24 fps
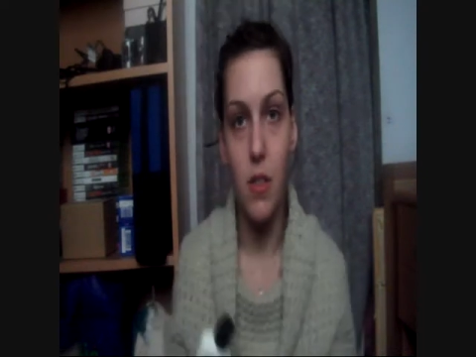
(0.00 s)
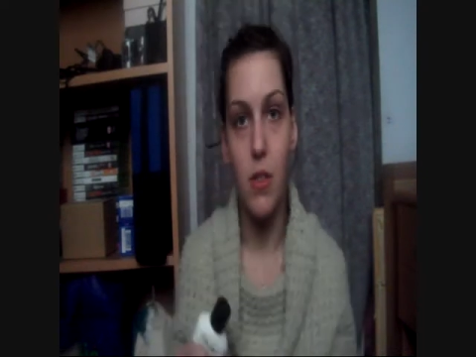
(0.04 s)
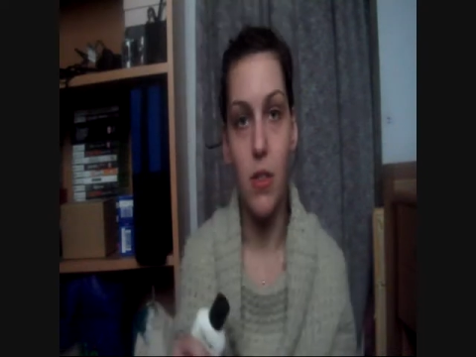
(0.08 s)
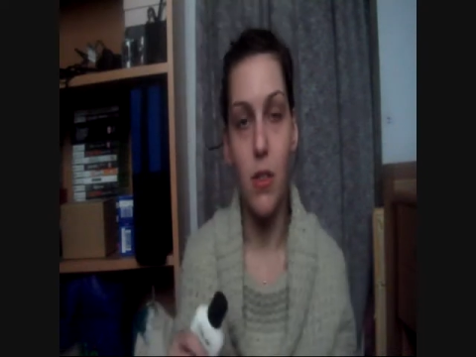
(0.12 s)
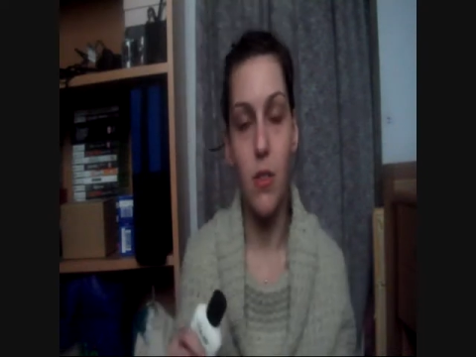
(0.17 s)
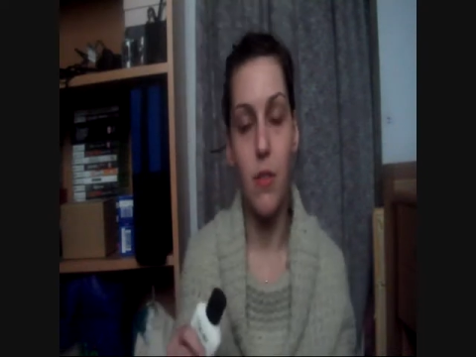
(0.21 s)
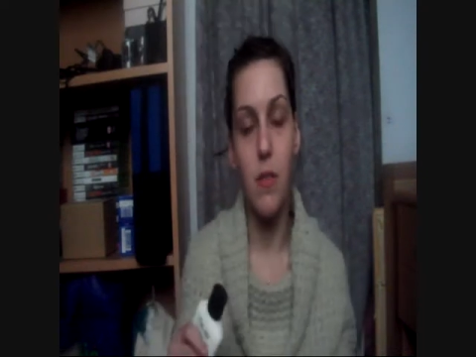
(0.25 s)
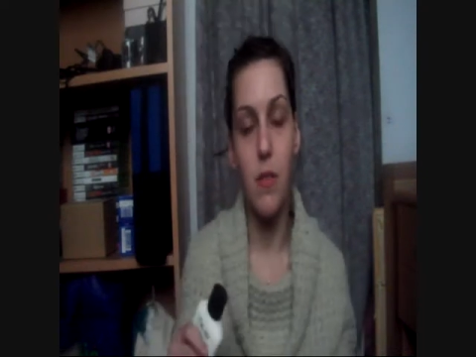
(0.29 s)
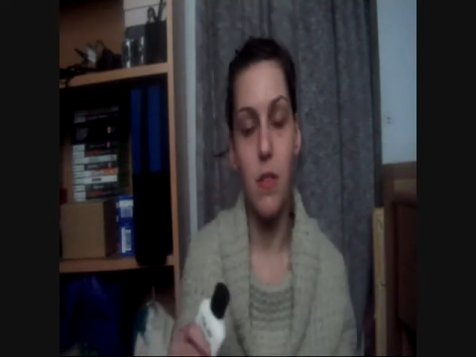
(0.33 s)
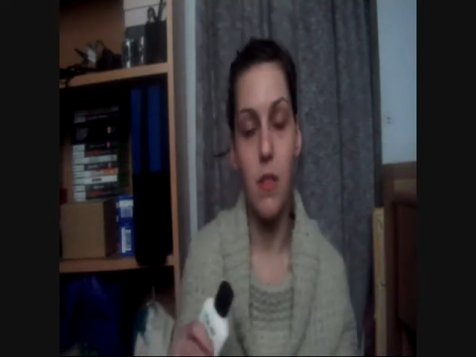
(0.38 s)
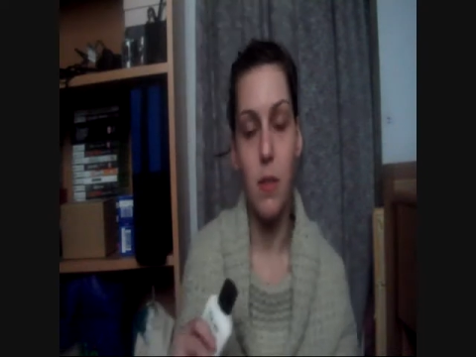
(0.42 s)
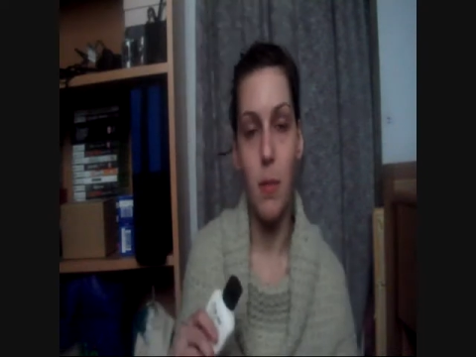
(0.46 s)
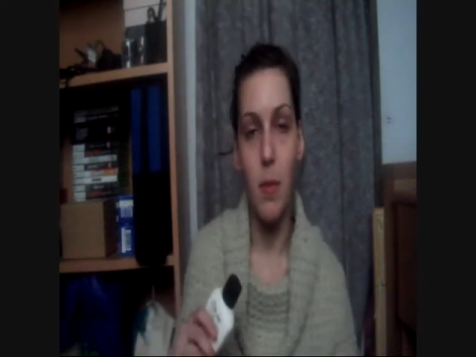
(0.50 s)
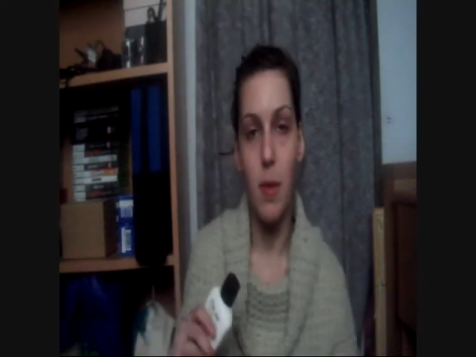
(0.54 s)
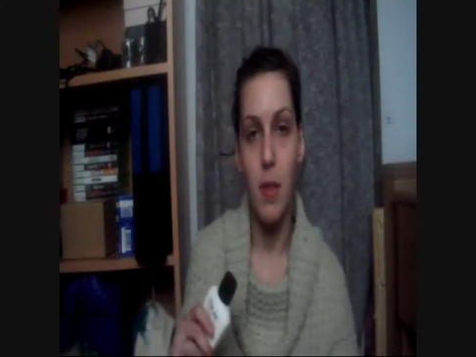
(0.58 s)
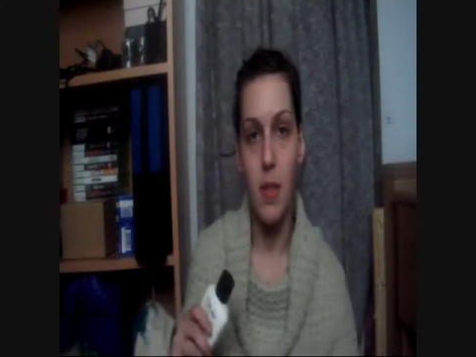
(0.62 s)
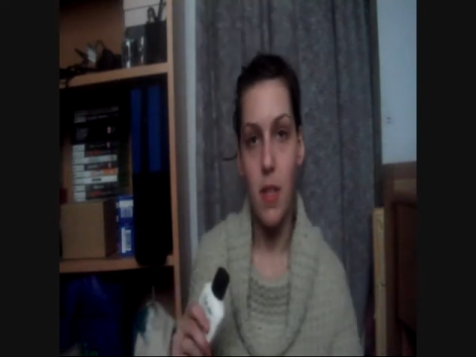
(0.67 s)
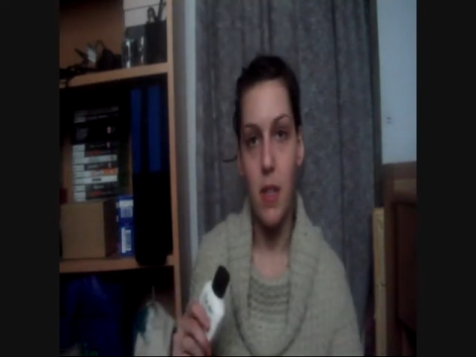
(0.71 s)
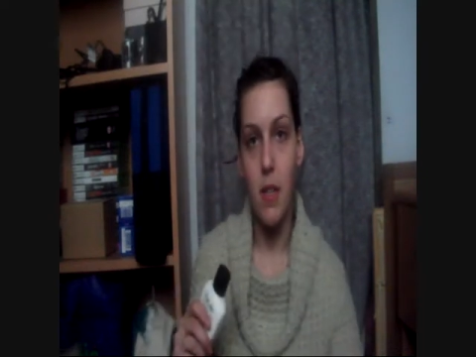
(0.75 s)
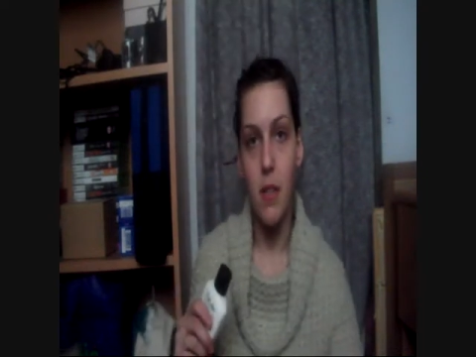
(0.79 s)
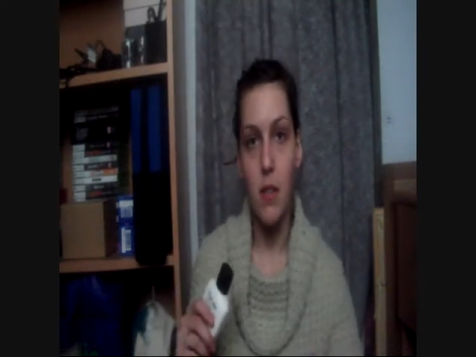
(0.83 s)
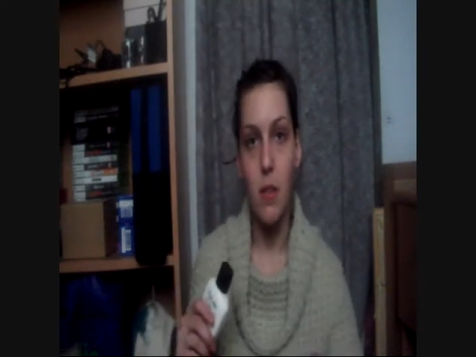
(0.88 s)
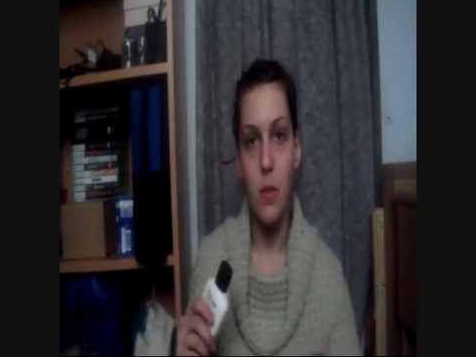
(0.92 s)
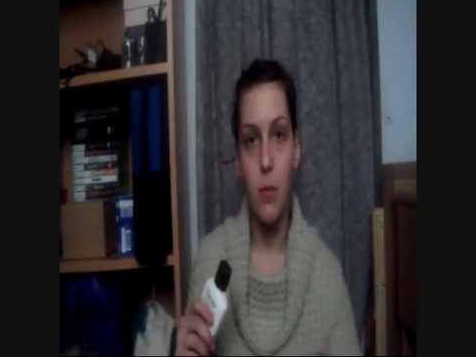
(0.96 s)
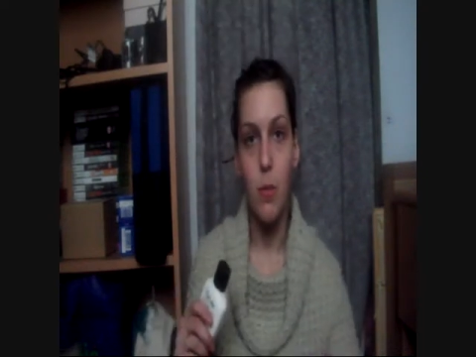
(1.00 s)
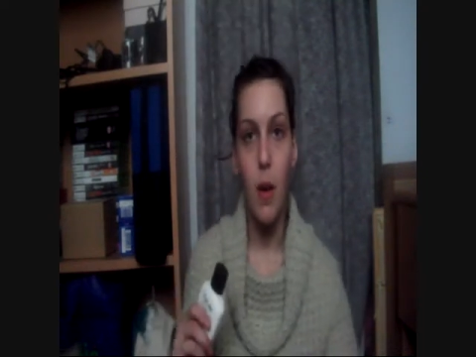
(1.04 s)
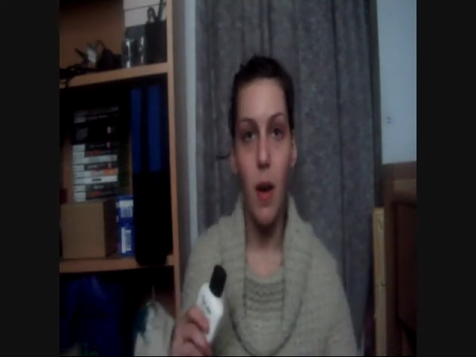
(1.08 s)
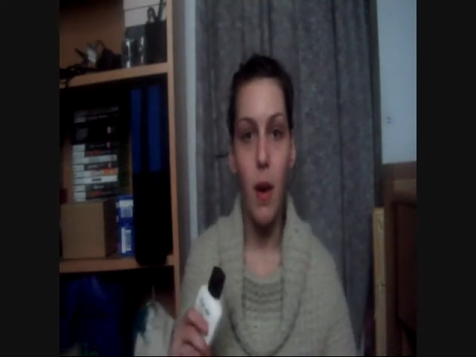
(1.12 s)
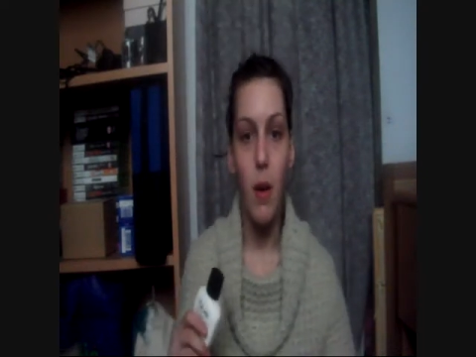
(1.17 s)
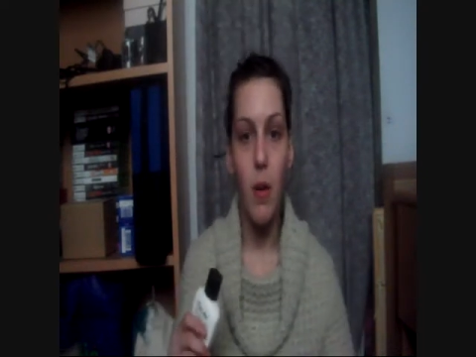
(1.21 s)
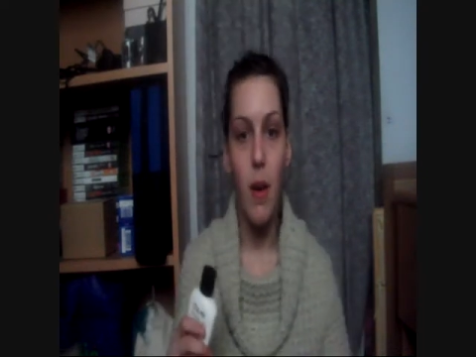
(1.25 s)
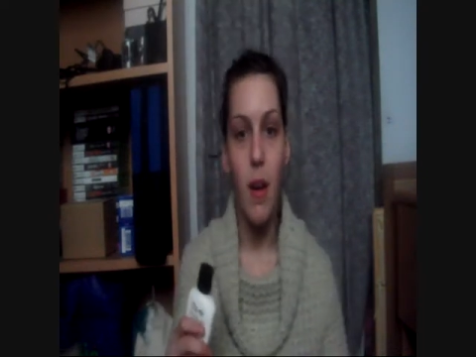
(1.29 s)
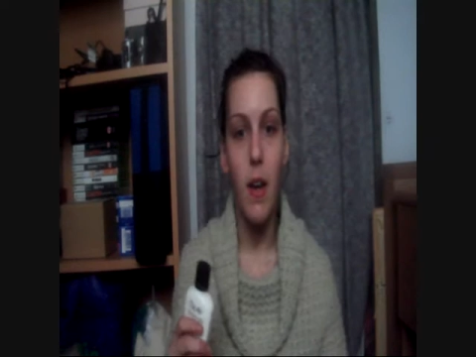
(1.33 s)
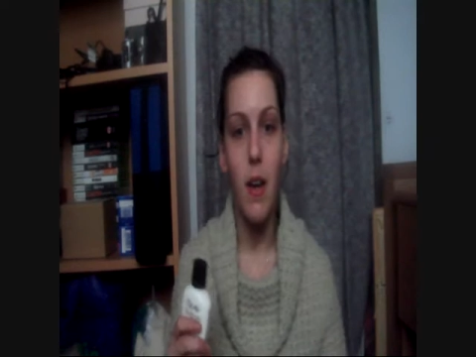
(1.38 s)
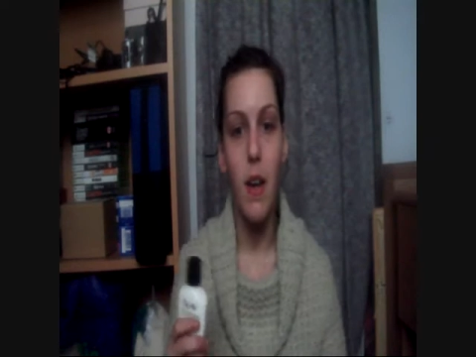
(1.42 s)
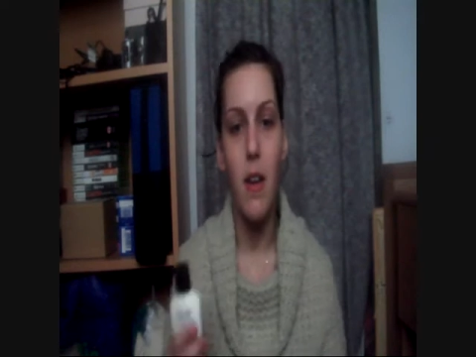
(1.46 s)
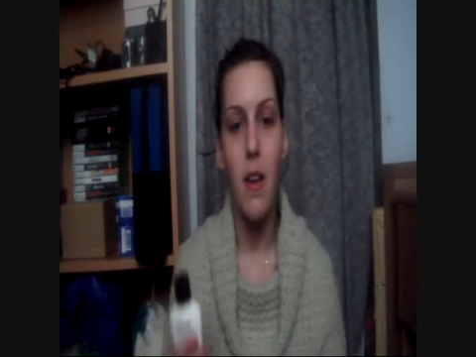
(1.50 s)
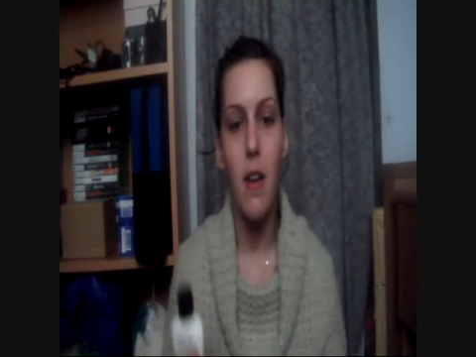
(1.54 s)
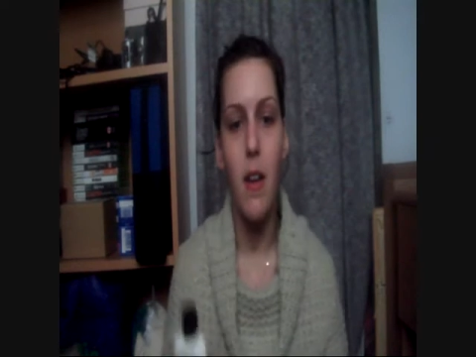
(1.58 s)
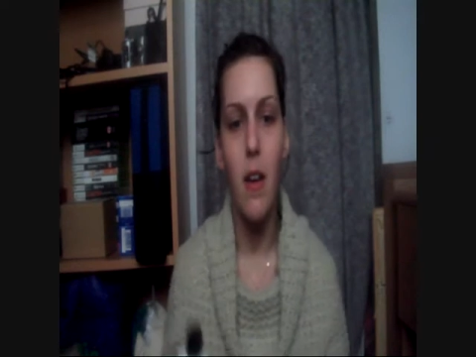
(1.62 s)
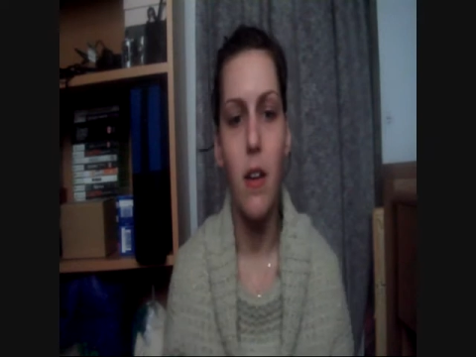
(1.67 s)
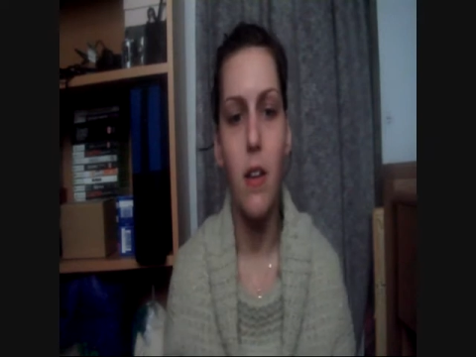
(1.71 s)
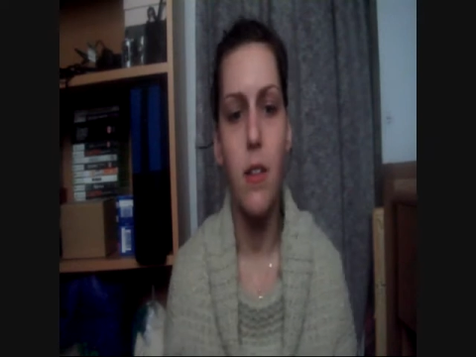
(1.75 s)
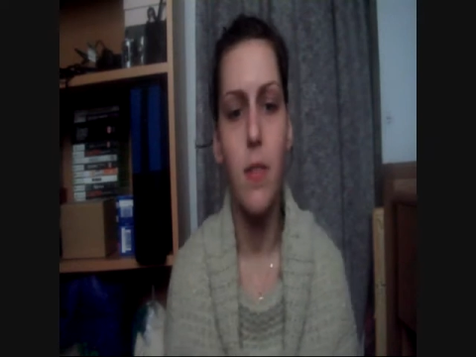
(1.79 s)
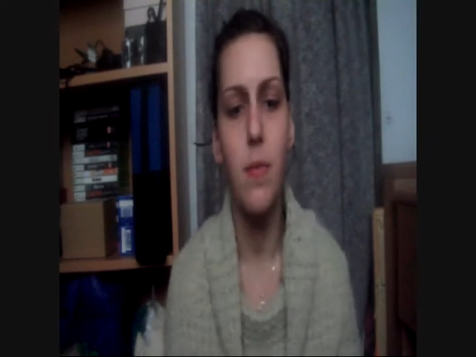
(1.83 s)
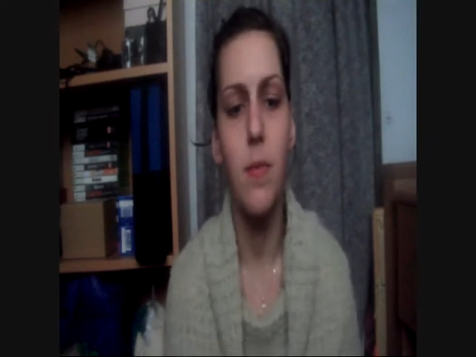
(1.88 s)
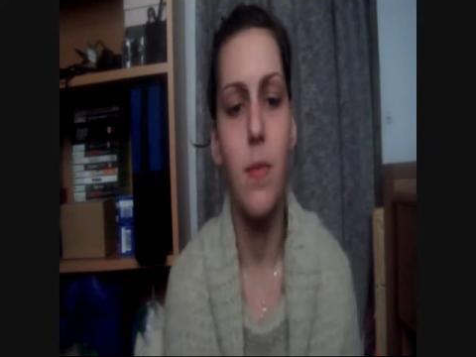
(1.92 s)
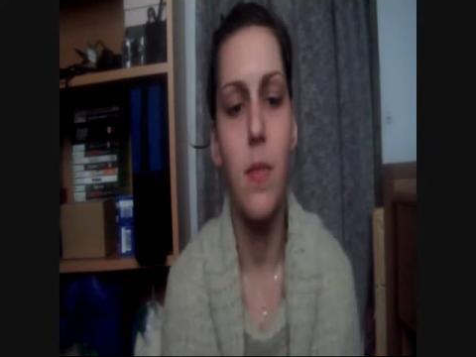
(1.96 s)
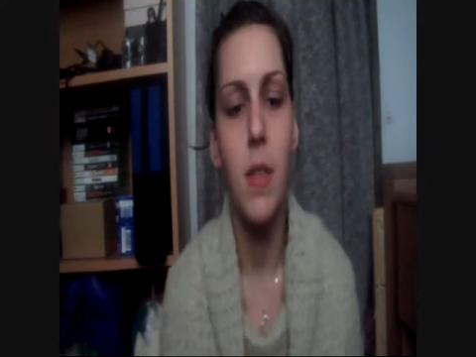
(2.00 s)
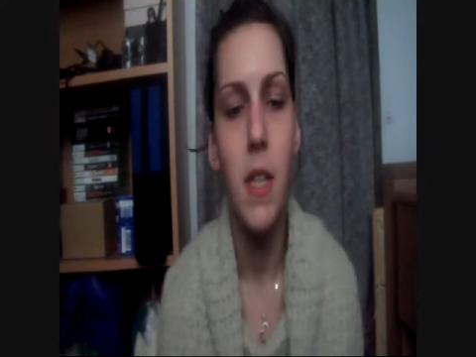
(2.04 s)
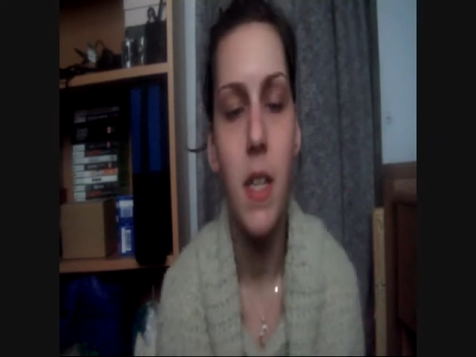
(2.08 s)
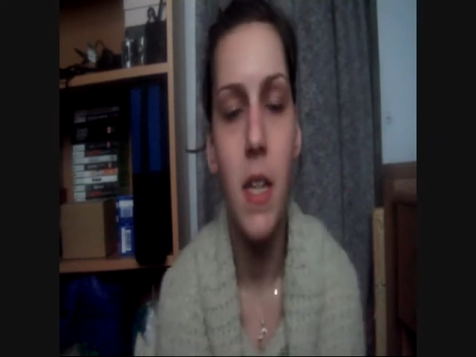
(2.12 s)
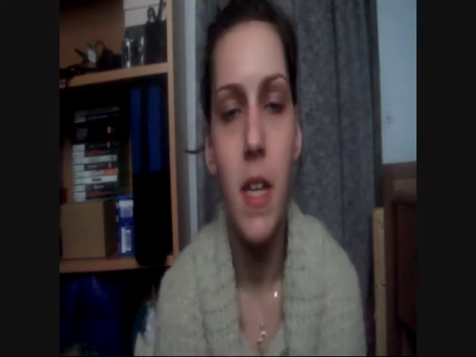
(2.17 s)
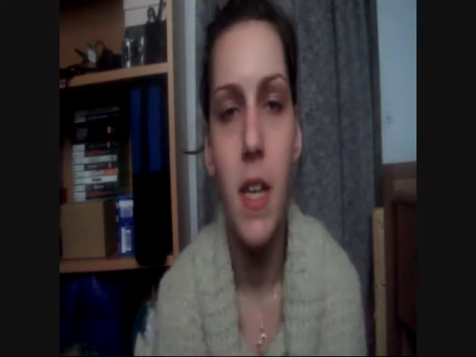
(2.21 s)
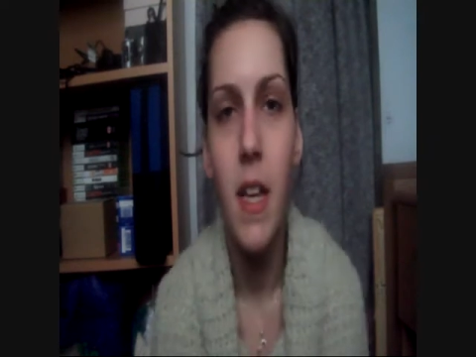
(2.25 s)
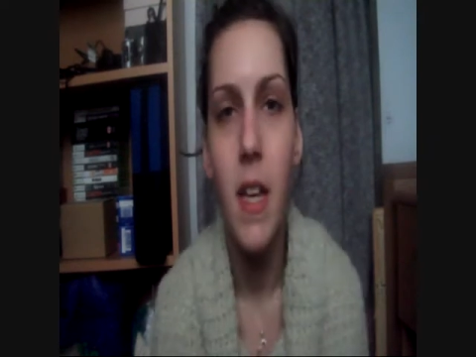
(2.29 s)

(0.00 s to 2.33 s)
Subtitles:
and softens my skin as well, and I